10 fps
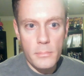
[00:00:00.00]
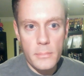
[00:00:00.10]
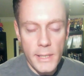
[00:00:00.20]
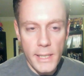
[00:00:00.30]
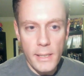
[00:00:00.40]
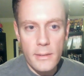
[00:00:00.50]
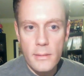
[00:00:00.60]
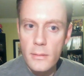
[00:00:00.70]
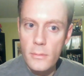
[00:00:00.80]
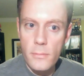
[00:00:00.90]
planets
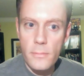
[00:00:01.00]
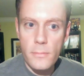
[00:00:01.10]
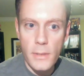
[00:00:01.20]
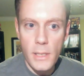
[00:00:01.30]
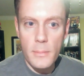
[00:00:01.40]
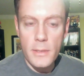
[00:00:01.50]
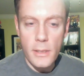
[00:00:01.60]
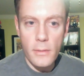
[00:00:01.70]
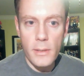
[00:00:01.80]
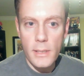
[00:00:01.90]
to feed
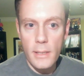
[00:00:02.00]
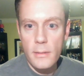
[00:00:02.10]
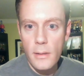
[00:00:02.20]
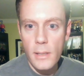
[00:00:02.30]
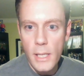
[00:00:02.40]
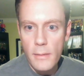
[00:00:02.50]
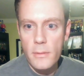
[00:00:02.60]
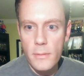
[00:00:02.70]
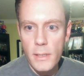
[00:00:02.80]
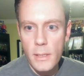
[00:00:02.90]
himself. He takes their life to
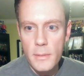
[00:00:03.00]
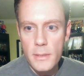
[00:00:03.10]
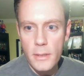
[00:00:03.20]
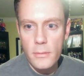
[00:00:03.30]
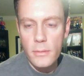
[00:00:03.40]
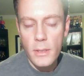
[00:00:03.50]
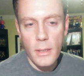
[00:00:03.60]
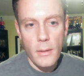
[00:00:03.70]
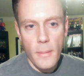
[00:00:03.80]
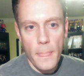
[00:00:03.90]
feed himself.
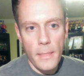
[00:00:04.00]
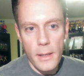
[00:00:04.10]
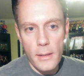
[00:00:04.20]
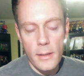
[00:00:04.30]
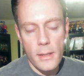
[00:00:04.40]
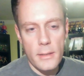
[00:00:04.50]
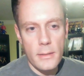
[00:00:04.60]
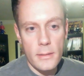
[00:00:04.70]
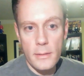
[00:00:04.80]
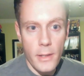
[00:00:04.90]
The antithesis
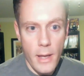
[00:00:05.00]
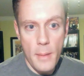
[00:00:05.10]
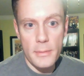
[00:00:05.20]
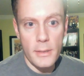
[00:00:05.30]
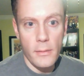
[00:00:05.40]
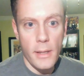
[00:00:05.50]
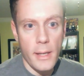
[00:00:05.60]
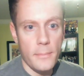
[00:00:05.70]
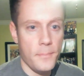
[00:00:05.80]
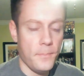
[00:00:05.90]
is the opposite of
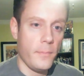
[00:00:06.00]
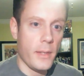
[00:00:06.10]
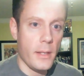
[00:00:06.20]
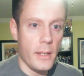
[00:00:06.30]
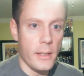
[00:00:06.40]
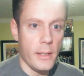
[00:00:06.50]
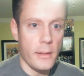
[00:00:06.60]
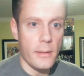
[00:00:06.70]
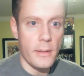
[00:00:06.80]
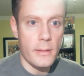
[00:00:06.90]
that,
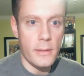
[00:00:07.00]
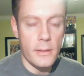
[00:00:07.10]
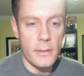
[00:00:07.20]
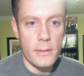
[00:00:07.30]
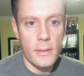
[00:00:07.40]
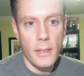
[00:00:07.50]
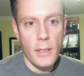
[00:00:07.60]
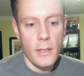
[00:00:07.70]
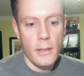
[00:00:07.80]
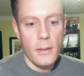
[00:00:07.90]
and this is
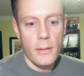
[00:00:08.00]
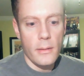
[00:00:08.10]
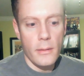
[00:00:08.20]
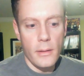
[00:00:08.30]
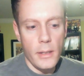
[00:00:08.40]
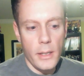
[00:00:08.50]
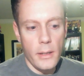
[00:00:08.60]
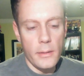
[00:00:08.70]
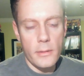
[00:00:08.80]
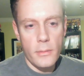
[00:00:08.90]

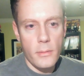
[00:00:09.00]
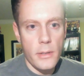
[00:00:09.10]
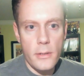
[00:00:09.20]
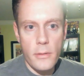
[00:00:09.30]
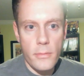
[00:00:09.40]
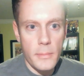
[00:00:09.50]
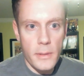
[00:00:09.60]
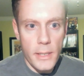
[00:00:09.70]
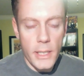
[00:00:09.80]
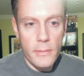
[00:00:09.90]
this creature from the
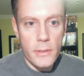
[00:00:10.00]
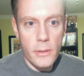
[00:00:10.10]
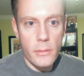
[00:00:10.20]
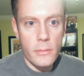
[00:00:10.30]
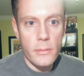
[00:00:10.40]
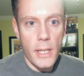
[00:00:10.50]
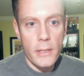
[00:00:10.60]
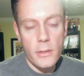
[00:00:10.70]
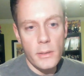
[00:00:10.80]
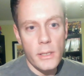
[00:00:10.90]
negative zone
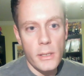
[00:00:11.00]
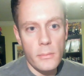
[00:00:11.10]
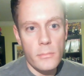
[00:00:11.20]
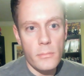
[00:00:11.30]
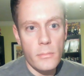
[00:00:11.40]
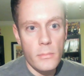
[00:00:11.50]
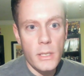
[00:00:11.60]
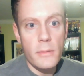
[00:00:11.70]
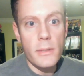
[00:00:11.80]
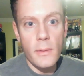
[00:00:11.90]
actually
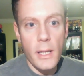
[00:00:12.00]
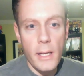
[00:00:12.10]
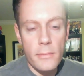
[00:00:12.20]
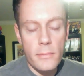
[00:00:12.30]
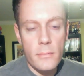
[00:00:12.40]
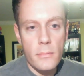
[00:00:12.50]
giving life